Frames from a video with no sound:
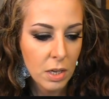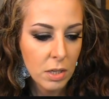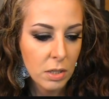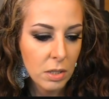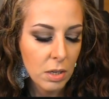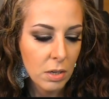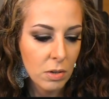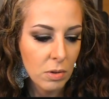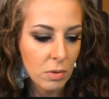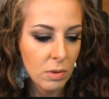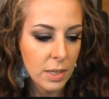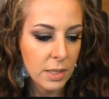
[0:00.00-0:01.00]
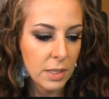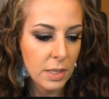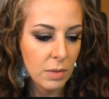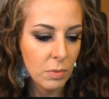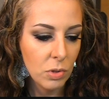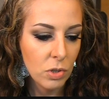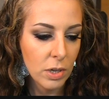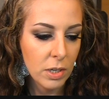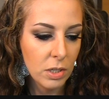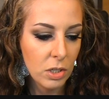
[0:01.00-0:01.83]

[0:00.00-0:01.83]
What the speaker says: So let's see, we'll try to